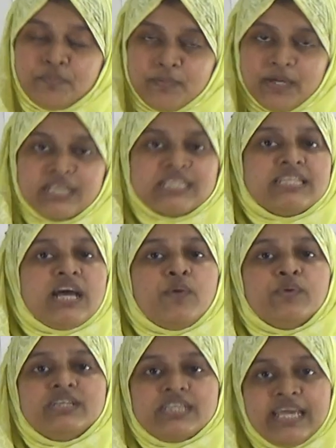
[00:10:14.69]
But
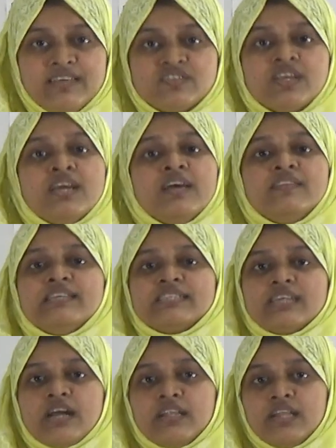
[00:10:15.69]
nowadays, these
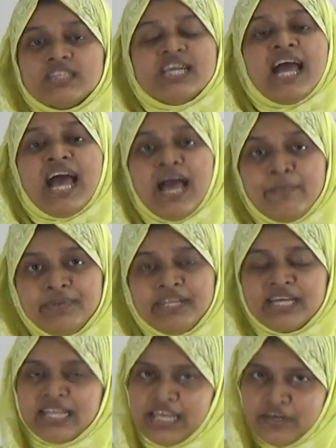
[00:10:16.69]
are not
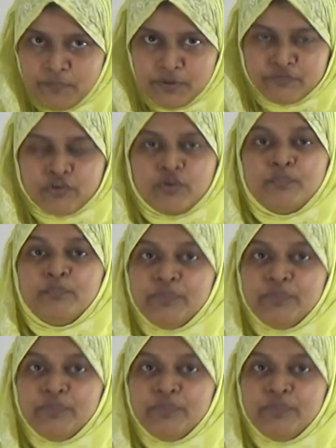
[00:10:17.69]
happening like before.